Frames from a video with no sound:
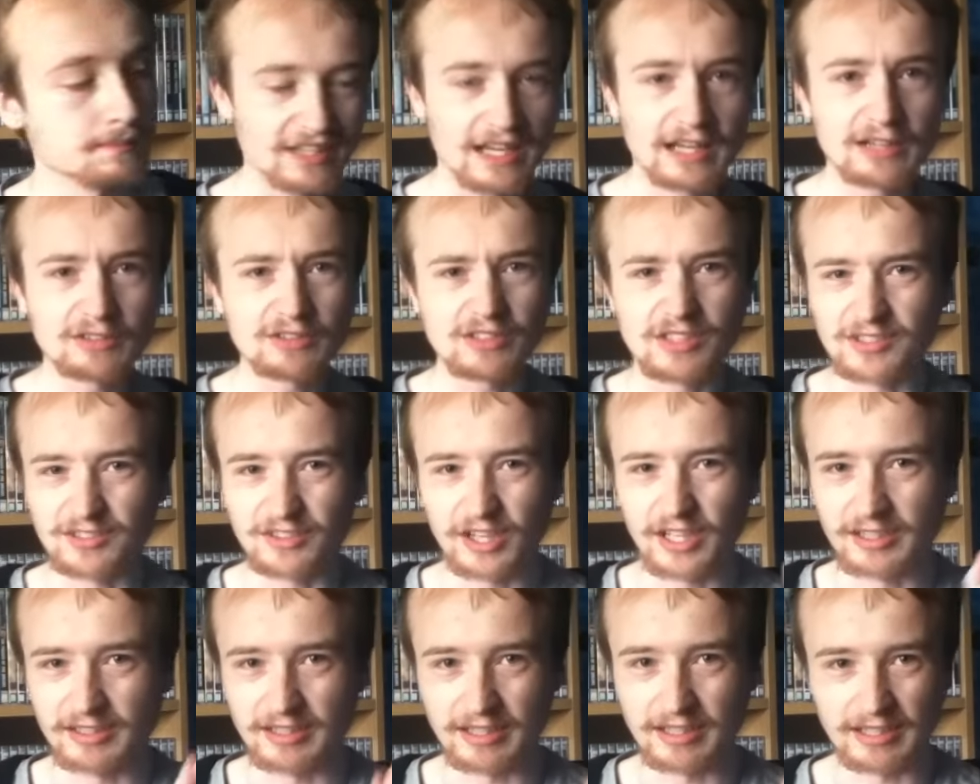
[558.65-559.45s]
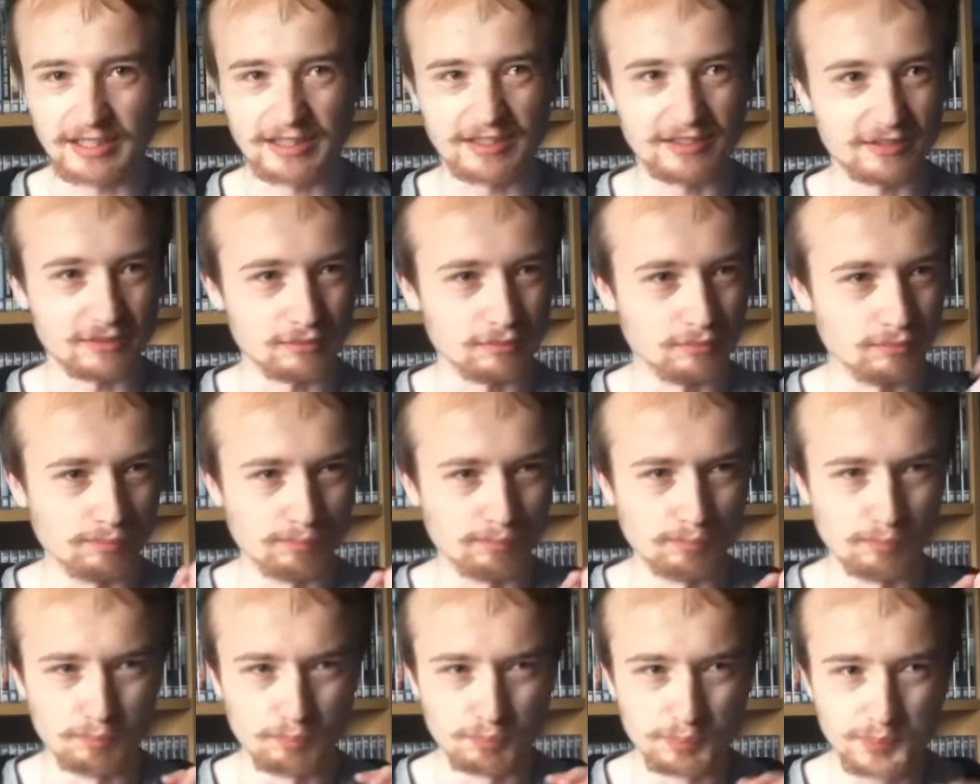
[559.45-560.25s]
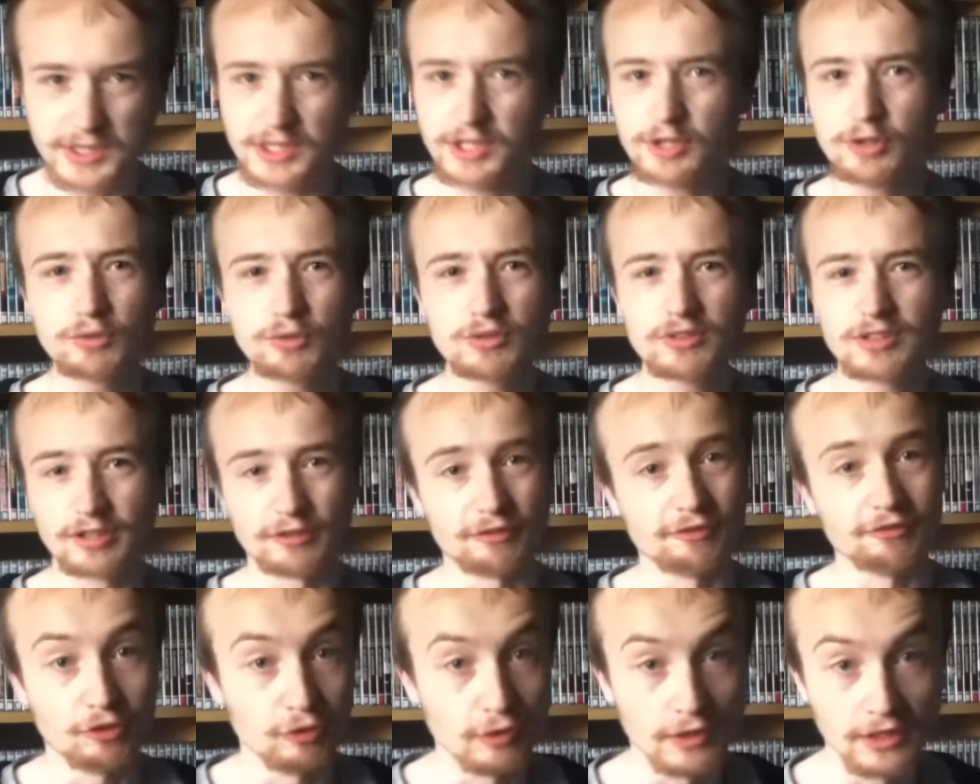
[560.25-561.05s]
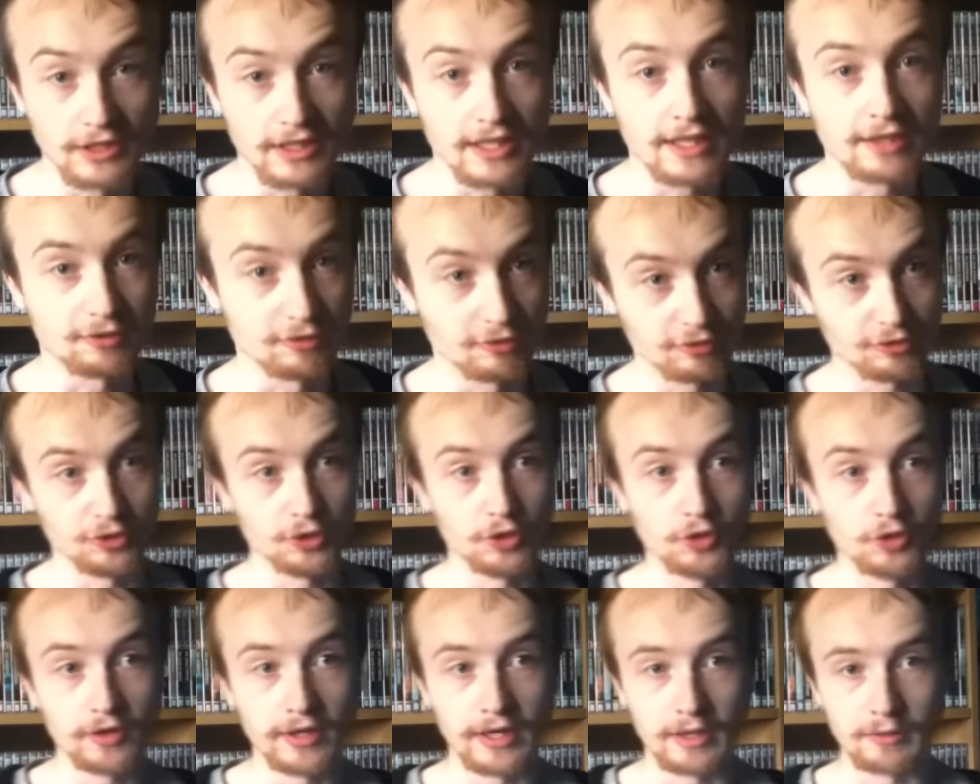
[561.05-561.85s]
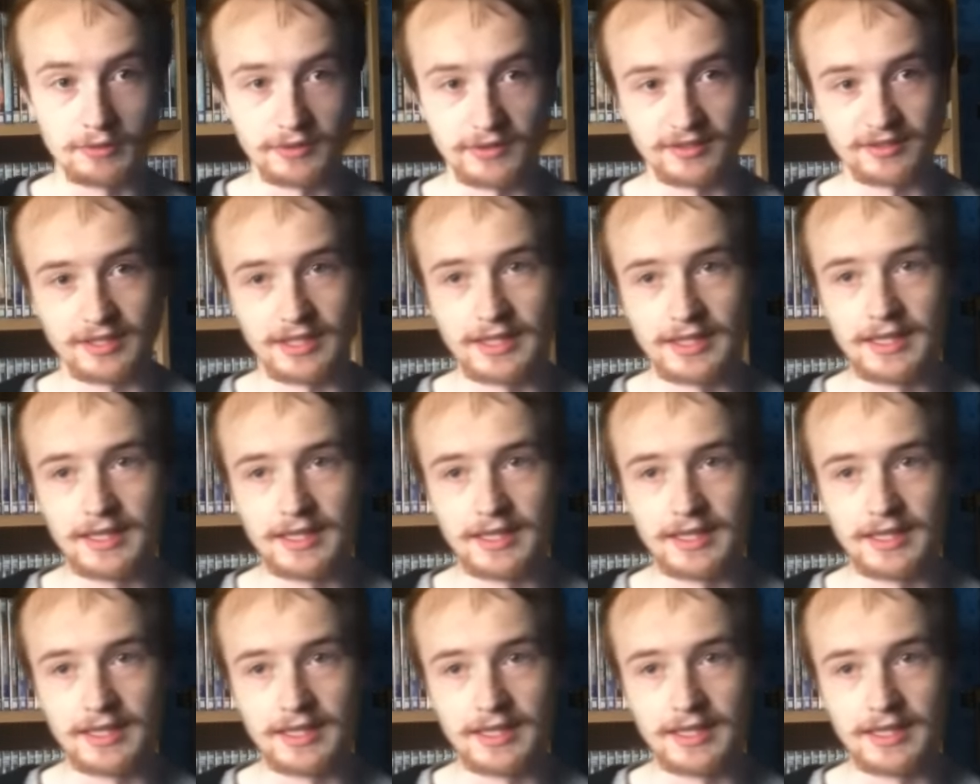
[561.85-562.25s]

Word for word: Sound design is beautiful in that story, I would